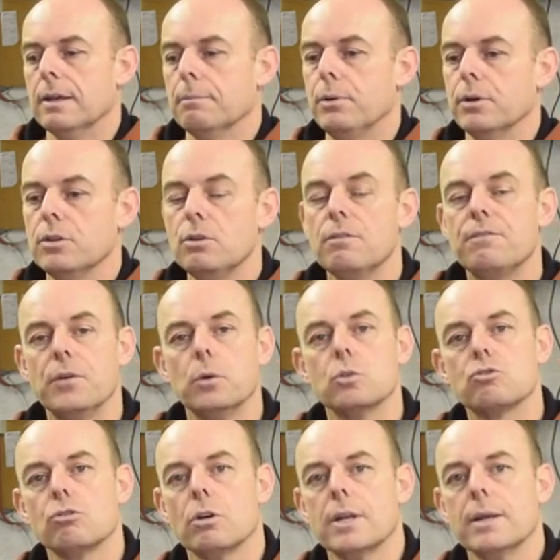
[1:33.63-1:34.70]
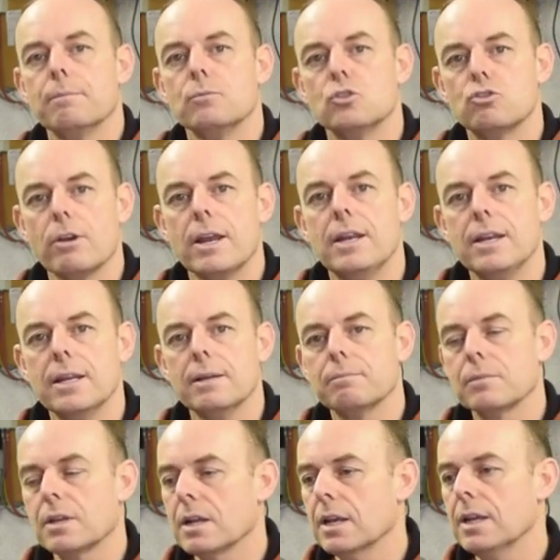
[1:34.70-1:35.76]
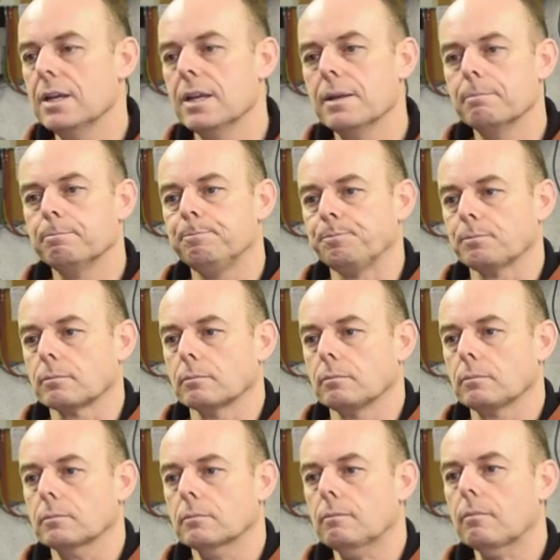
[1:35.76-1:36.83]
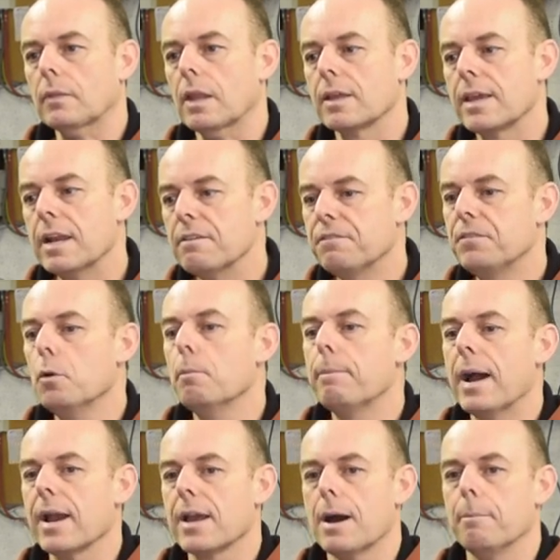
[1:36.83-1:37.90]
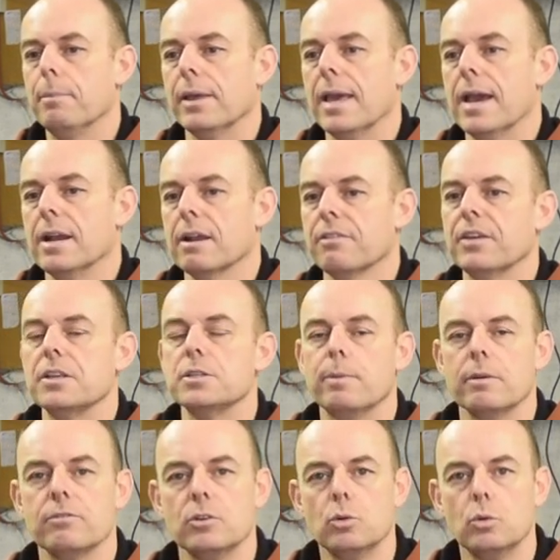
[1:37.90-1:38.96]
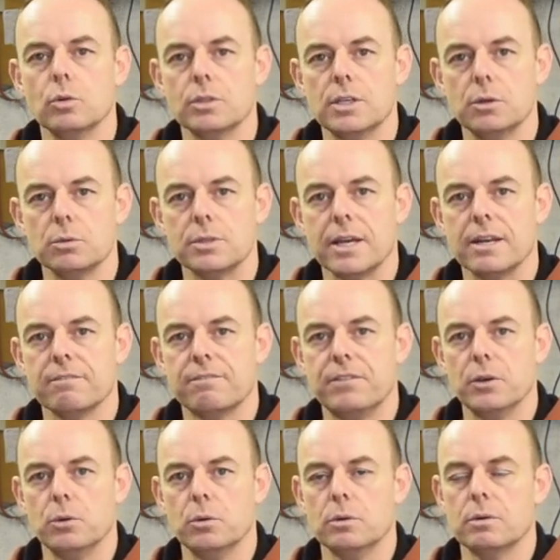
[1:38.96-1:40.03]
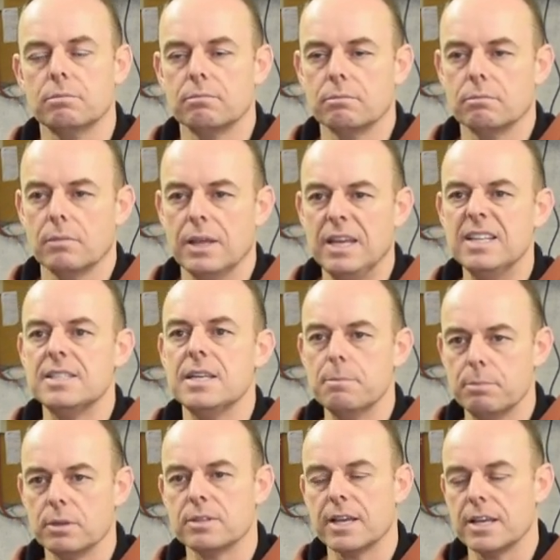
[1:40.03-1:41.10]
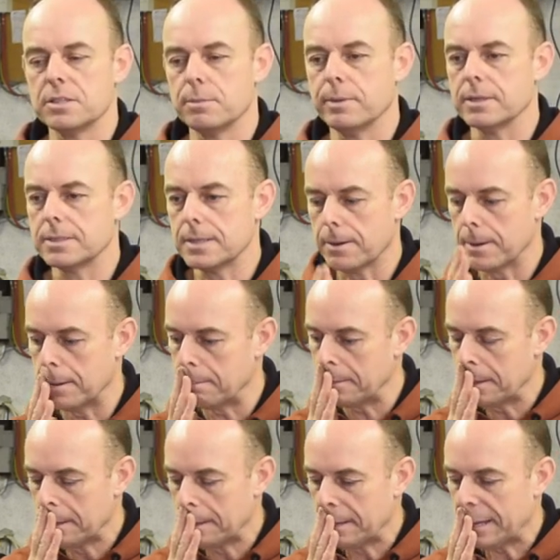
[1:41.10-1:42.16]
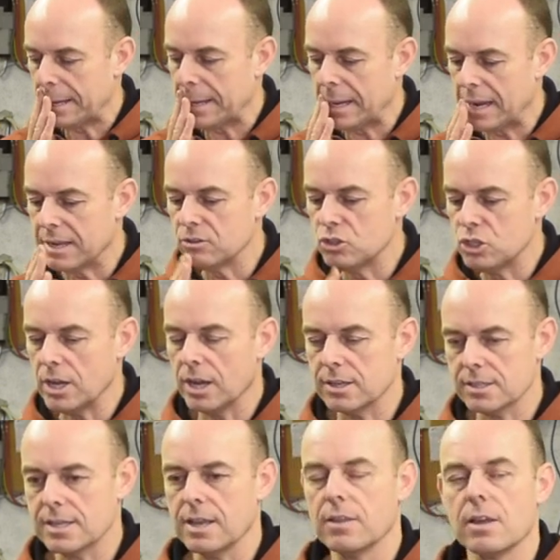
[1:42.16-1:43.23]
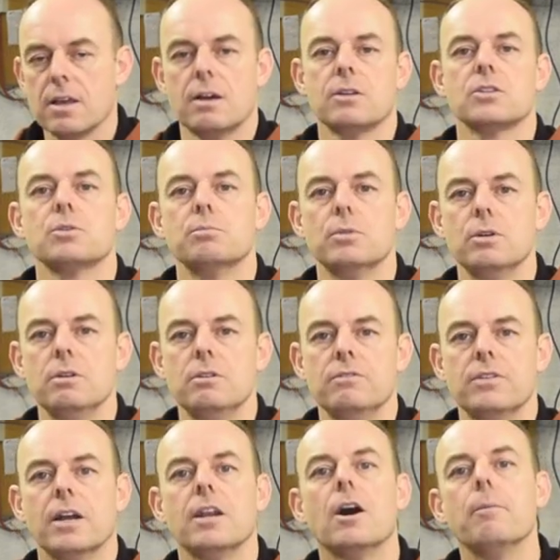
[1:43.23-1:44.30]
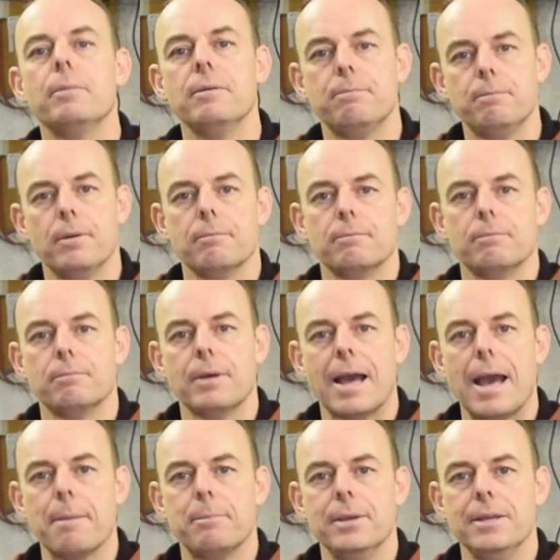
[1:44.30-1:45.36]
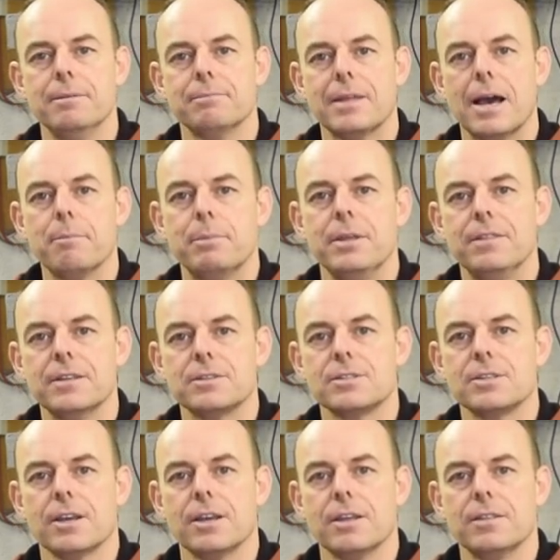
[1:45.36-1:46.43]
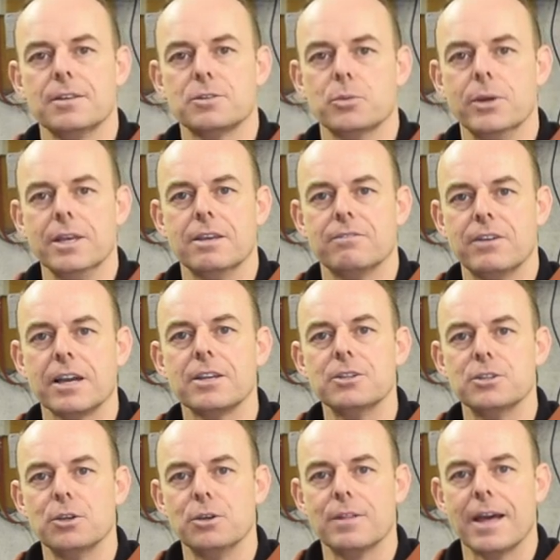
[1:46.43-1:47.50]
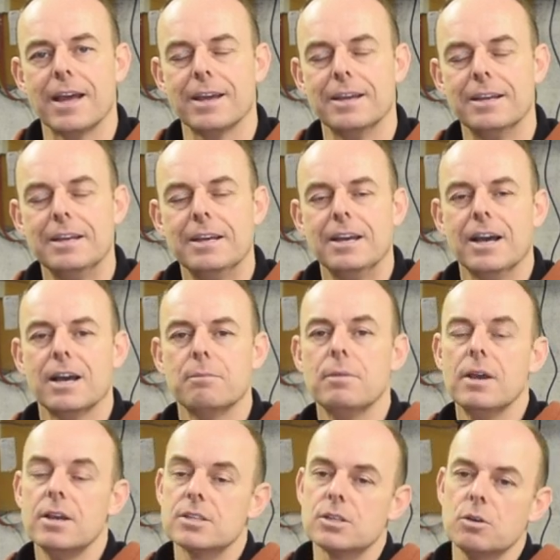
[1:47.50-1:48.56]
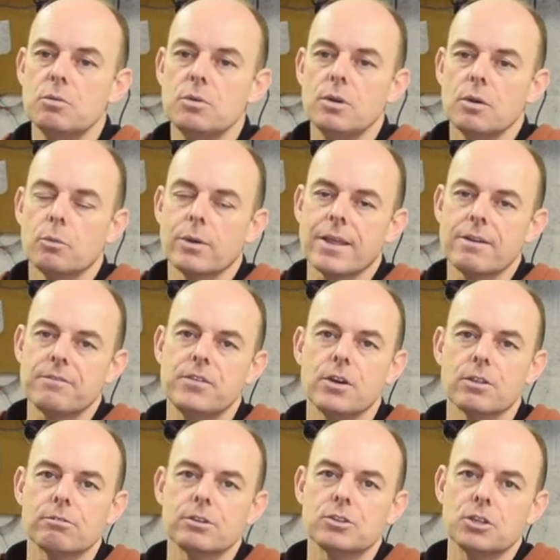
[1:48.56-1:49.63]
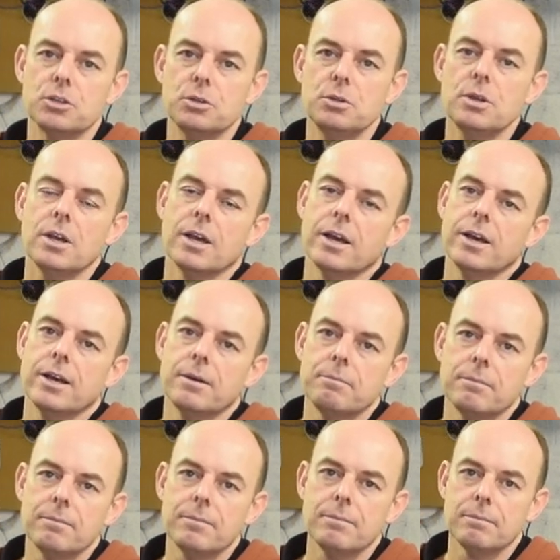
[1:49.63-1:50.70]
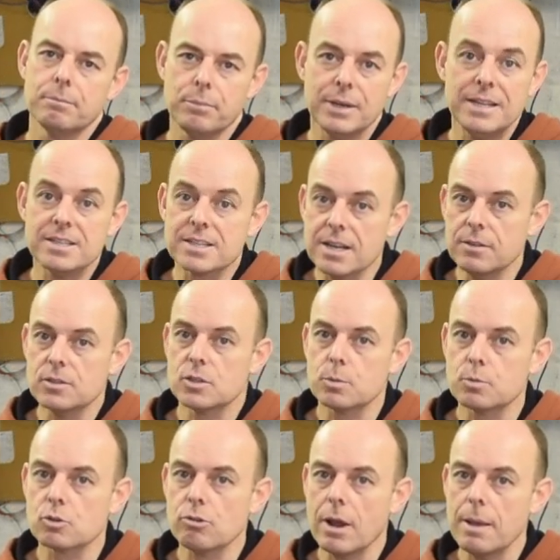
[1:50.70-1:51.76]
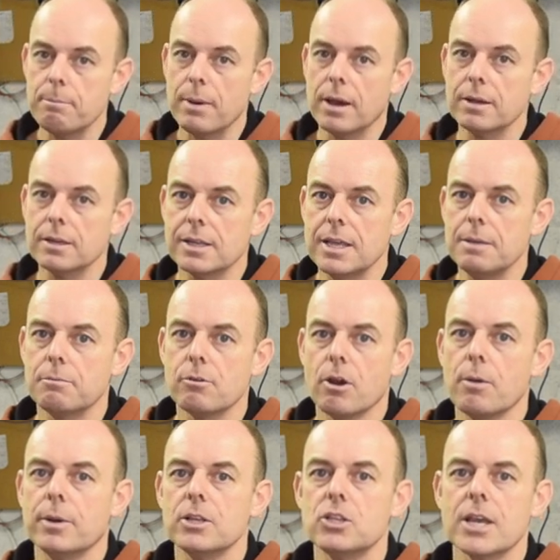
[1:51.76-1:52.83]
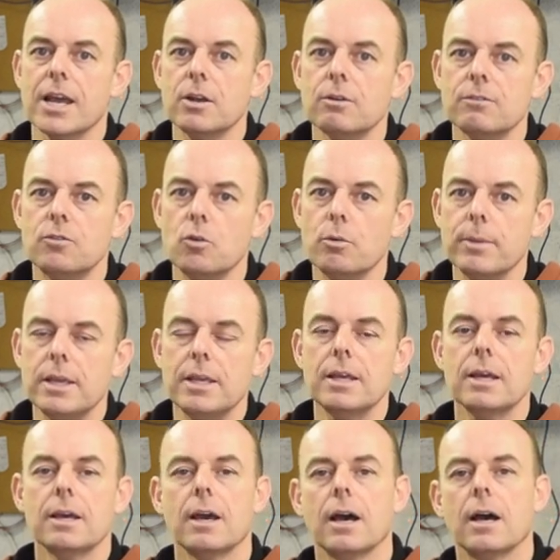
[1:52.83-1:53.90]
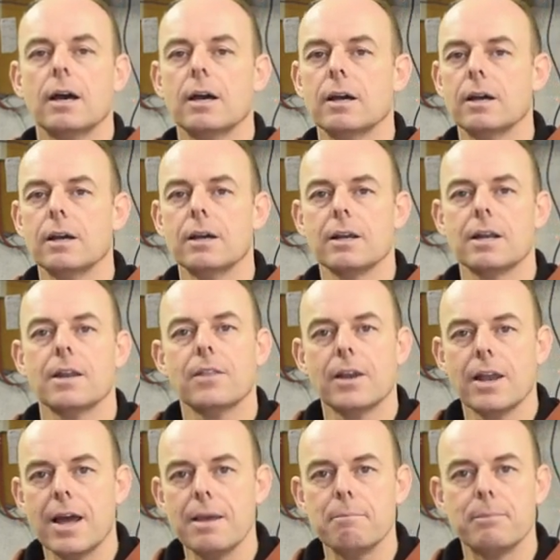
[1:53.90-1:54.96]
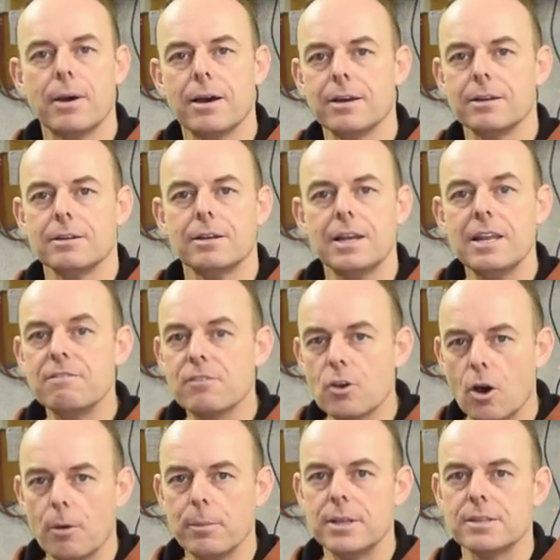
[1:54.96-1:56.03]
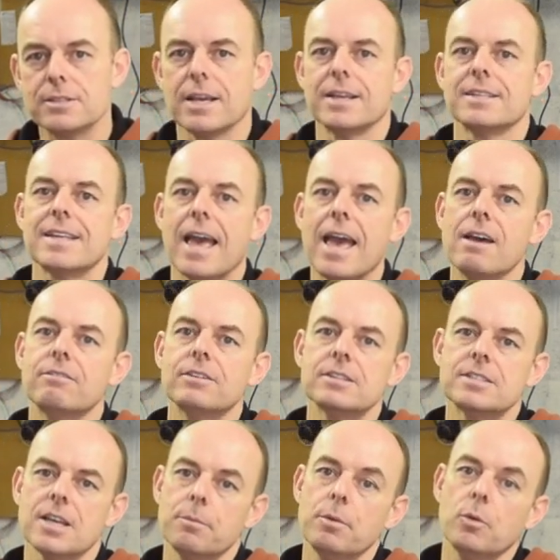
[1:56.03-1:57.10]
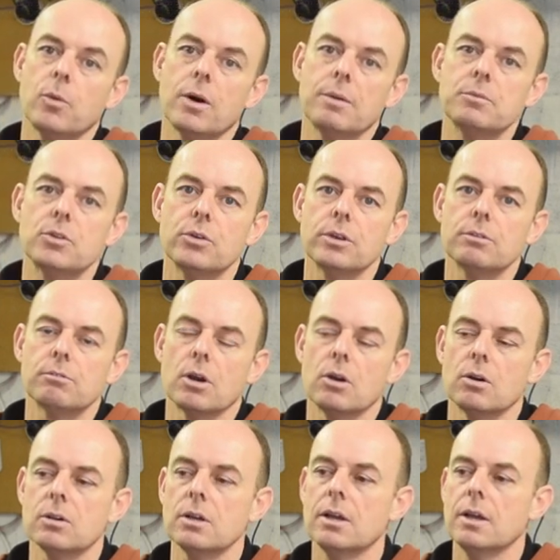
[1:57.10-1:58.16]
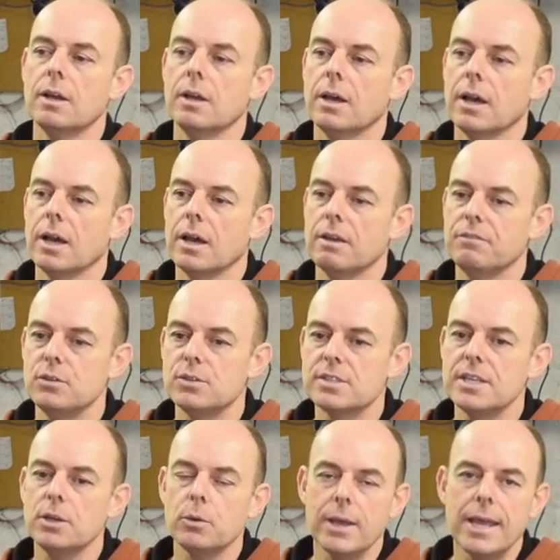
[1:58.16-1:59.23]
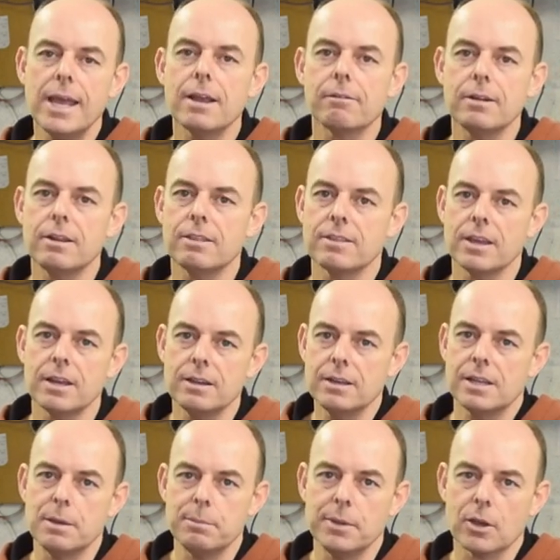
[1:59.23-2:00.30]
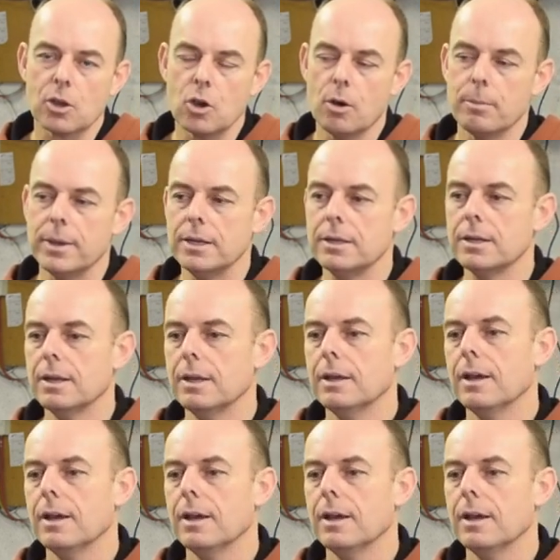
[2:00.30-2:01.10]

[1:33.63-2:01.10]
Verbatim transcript: Put a new filter on it, drain it, clean it, get it filled back up again. I think it's a bit of an ordeal to get it filled. Easy but takes a bit of time. Uh, and just get the car to move and I'll be happy. That'll be this, uh, this week if I can do that. Um, so without further ado, um, please click the subscribe button, keep growing my channel for me. Uh, click the like button, leave comments as ever, tell me what I'm doing wrong. Uh, if you see or hear anything, give me a comment.